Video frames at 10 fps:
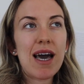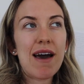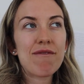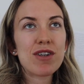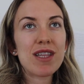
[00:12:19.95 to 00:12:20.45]

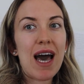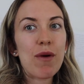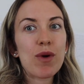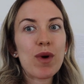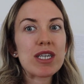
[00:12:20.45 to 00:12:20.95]
after that,
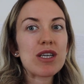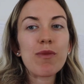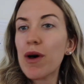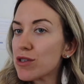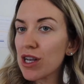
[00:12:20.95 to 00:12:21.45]
we went to the
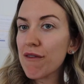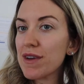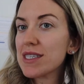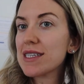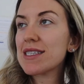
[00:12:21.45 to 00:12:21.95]
post
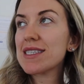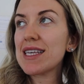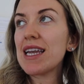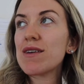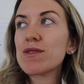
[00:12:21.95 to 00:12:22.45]
office because it
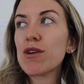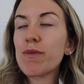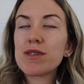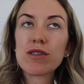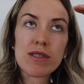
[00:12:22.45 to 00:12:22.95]
said it was
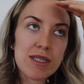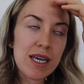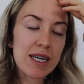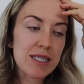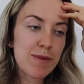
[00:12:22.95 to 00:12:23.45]
open till
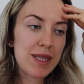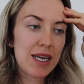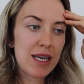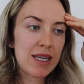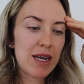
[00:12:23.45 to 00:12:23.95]
6, but
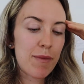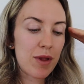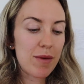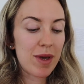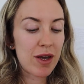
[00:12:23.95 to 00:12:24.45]
then it ended up
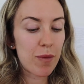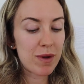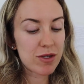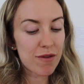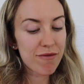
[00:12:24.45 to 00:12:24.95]
only being
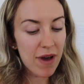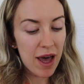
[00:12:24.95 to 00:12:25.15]
open till 5.